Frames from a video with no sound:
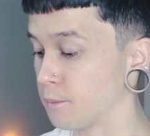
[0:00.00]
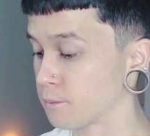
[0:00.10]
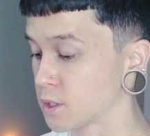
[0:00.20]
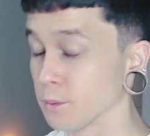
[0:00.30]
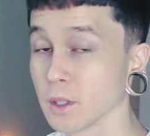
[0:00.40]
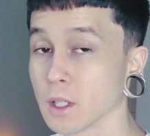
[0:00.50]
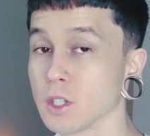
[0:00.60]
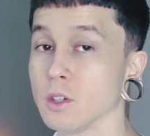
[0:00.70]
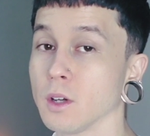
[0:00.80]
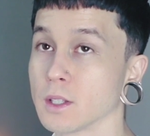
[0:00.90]
Something that
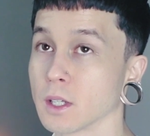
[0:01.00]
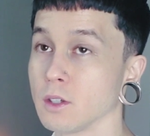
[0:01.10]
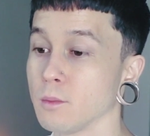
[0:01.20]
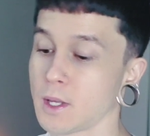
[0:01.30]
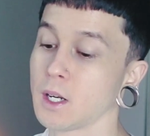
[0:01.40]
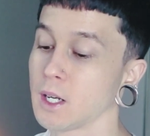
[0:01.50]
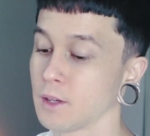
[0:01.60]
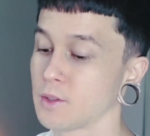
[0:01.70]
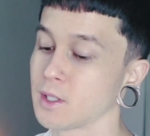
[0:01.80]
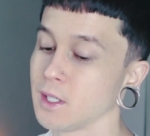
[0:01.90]
it's like you may not
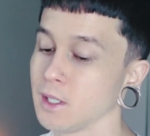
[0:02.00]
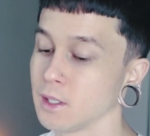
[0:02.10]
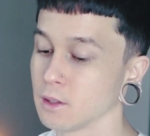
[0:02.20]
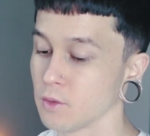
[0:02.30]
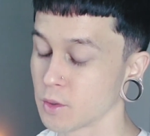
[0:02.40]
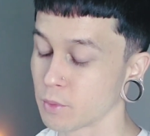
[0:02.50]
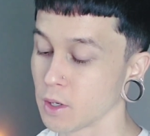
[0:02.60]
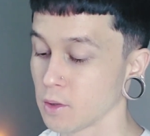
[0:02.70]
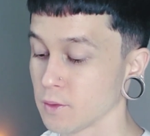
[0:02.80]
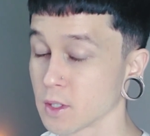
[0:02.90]
have seen this
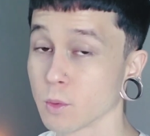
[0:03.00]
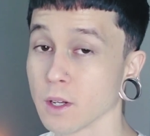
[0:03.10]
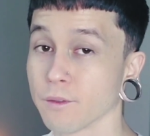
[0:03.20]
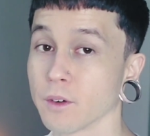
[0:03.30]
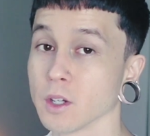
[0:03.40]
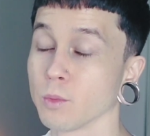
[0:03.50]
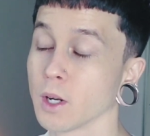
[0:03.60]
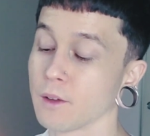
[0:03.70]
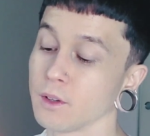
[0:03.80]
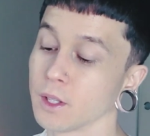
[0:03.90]
person this way at first, but
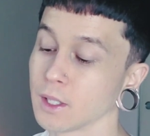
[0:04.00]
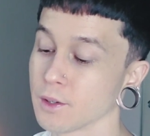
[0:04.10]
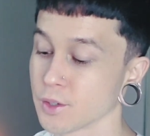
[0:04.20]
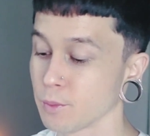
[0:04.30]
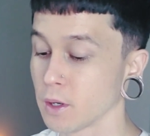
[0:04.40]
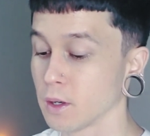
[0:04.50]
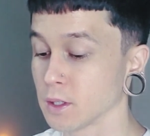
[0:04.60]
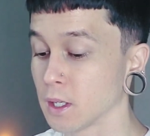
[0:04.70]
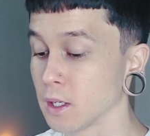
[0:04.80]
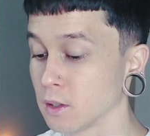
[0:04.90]
I feel like now Spirit is
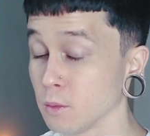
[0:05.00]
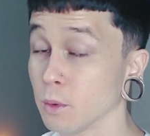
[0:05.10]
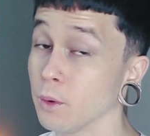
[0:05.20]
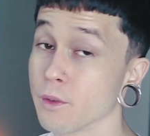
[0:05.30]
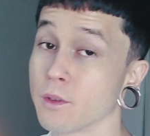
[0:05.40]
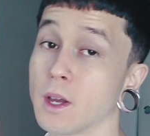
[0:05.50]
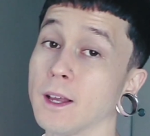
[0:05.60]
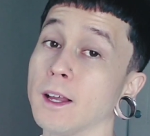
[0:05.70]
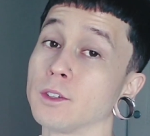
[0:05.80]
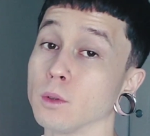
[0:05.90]
getting you both
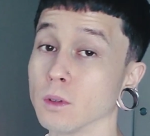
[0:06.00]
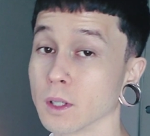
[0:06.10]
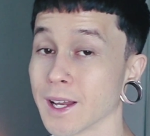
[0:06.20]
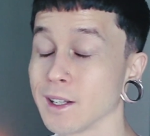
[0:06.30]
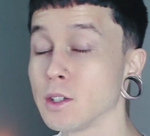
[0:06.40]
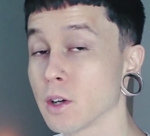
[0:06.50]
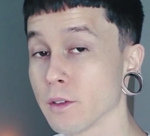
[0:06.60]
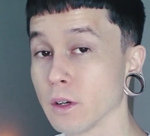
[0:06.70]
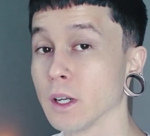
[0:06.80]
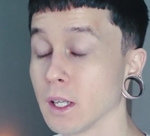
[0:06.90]
to look at each
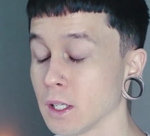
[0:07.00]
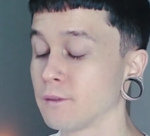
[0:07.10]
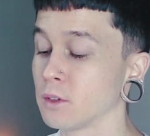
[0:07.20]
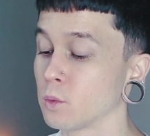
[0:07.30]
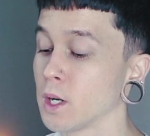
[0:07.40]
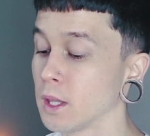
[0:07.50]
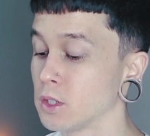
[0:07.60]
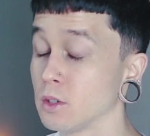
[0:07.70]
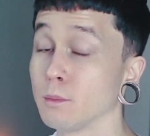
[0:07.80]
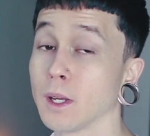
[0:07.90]
other in a different way
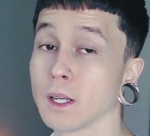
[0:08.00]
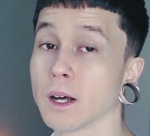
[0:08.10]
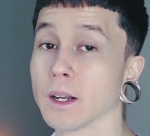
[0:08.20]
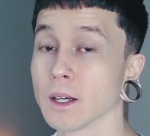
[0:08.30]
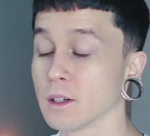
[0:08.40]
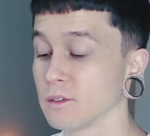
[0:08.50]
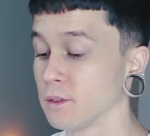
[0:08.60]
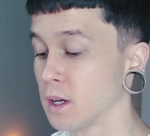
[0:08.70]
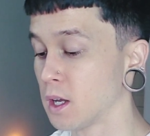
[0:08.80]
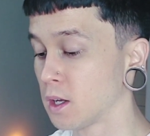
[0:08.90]
that you may not
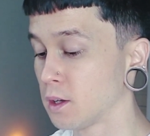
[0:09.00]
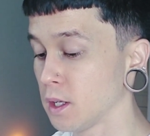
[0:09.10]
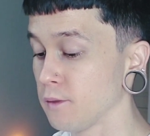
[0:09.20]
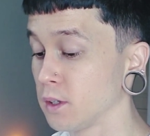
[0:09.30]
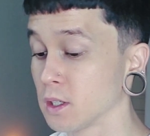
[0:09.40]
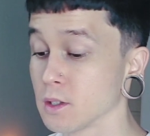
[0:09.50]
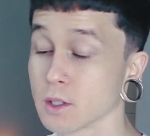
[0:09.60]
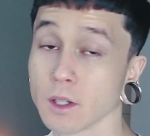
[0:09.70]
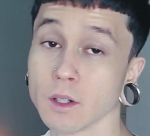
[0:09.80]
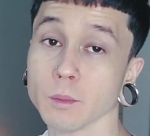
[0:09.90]
have even
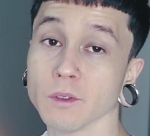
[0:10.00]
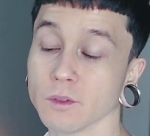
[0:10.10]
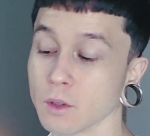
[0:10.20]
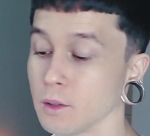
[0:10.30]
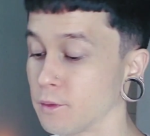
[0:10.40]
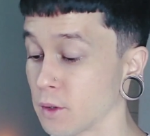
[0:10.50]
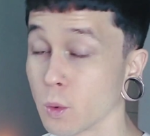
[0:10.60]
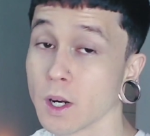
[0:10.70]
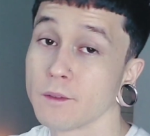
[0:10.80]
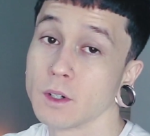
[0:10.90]
considered before, for
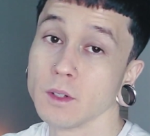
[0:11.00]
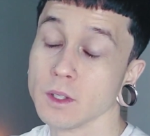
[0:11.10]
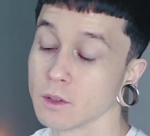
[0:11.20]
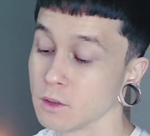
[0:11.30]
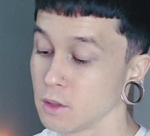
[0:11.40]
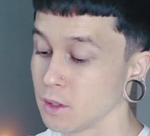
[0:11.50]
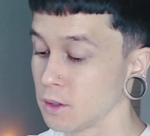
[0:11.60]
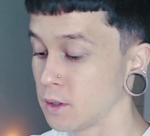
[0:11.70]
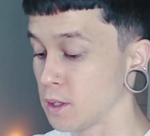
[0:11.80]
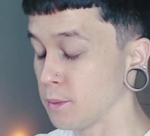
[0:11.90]
whatever reason. You
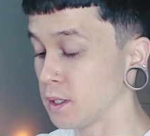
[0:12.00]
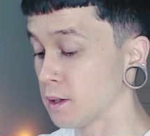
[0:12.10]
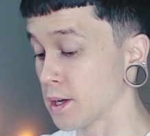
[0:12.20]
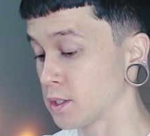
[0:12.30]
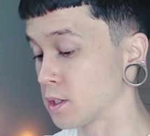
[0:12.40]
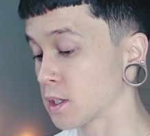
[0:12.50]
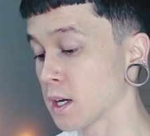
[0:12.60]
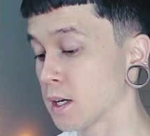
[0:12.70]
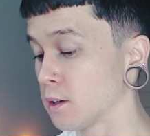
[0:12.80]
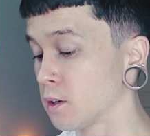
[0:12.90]
know what I mean? That's just kind
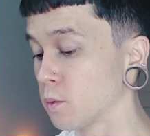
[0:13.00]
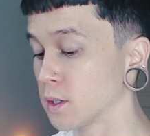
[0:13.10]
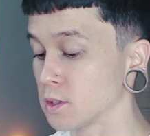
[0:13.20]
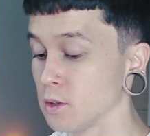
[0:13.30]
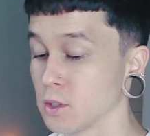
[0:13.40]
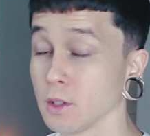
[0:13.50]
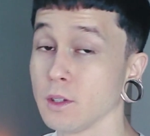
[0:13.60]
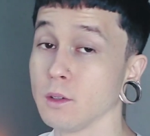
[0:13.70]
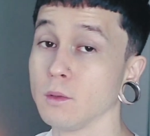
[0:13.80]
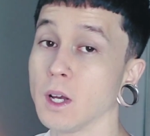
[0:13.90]
of how it works. Usually
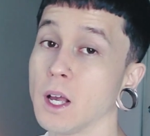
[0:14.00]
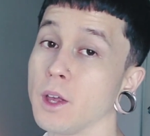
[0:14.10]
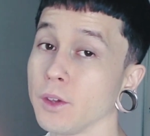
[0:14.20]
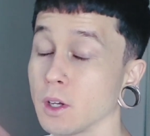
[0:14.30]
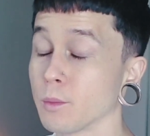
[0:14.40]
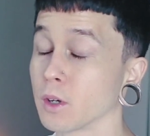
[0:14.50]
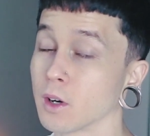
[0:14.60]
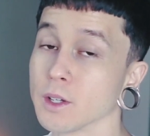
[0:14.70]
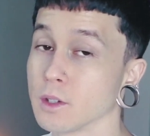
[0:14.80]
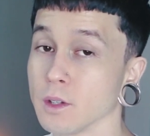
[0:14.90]
you come
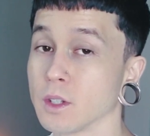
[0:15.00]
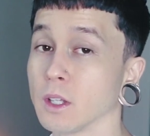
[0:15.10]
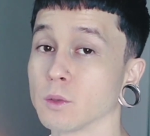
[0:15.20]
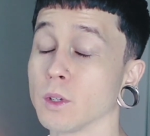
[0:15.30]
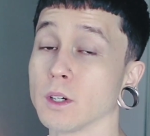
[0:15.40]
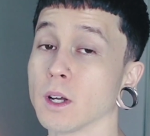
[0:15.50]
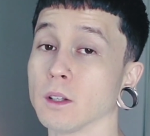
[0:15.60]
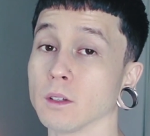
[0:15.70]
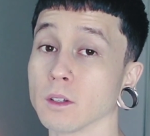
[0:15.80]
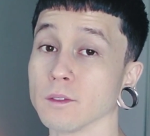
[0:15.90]
across these things when you're not
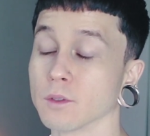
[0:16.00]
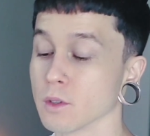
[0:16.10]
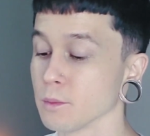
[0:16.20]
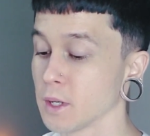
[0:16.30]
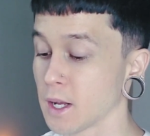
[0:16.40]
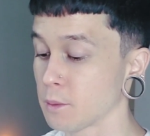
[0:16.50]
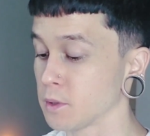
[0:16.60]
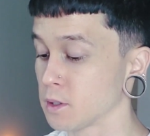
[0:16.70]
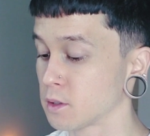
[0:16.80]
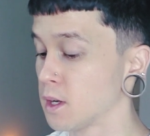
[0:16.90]
looking for them. It
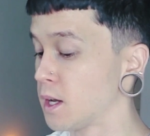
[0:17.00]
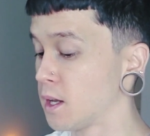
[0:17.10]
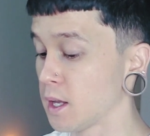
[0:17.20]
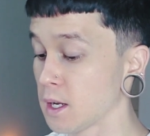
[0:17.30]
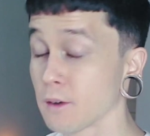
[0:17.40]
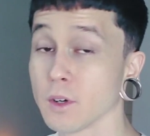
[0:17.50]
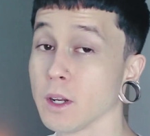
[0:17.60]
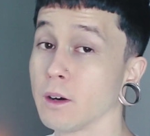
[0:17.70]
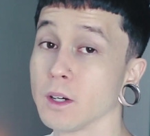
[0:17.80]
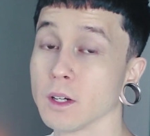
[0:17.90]
happens in every
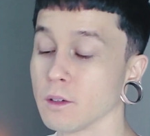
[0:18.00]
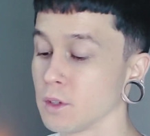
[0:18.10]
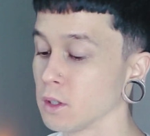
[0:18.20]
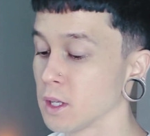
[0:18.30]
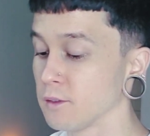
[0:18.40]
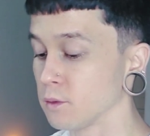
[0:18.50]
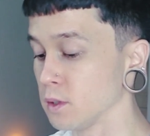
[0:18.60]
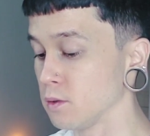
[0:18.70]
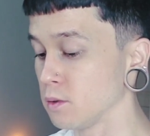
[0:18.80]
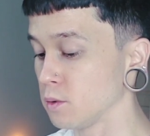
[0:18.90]
area of your life. When
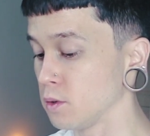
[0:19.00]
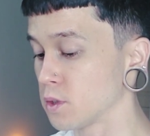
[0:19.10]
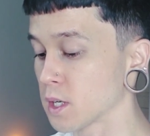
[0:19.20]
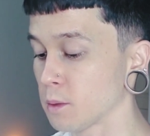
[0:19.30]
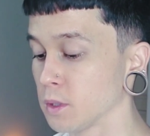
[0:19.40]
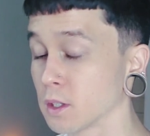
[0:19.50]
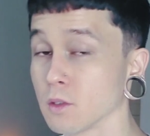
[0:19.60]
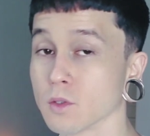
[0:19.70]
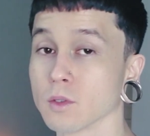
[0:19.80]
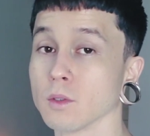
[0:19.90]
you stop
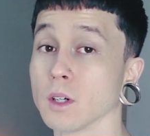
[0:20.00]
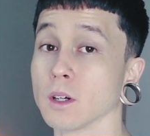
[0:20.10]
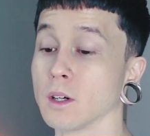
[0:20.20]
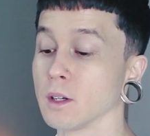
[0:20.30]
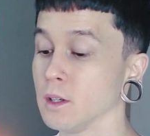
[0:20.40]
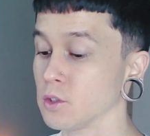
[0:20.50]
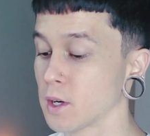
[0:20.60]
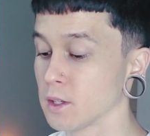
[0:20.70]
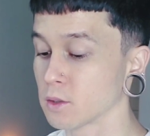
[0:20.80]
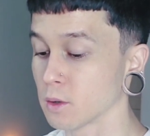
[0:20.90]
looking so hard and
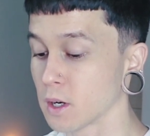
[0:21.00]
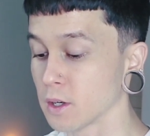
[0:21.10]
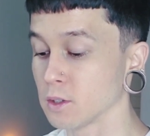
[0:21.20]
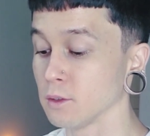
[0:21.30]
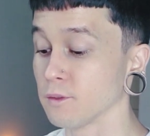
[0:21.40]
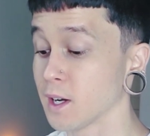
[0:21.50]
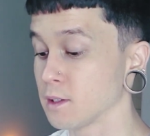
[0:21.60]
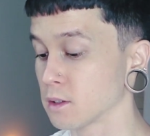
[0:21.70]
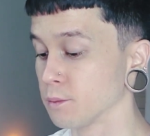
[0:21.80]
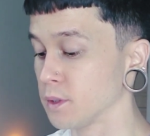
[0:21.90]
trying so hard to
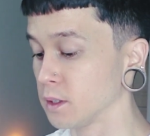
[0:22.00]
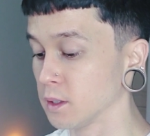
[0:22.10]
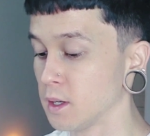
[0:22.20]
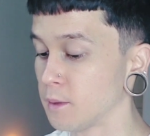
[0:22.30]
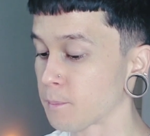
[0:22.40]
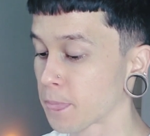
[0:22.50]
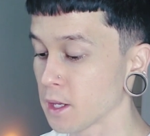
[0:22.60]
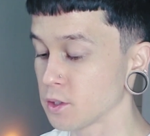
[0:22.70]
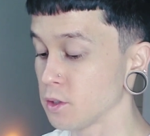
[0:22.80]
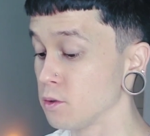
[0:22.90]
find something
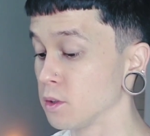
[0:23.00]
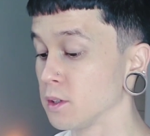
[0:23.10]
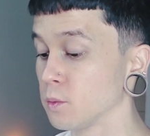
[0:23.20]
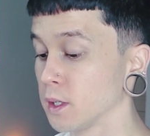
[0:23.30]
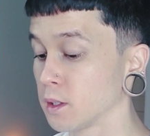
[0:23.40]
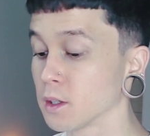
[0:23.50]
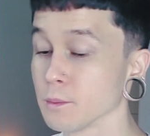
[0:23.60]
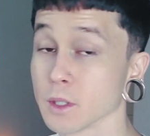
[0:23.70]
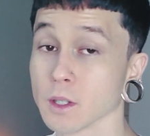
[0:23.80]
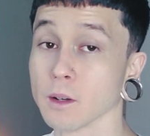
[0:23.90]
is usually when it
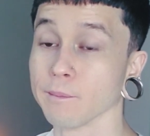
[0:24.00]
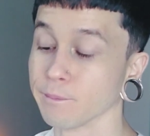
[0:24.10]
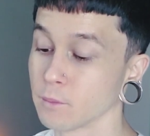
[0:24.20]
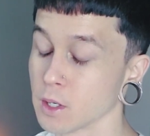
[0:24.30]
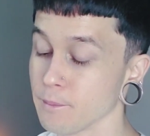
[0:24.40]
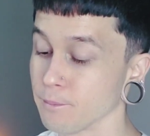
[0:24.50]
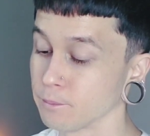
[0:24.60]
comes in, right?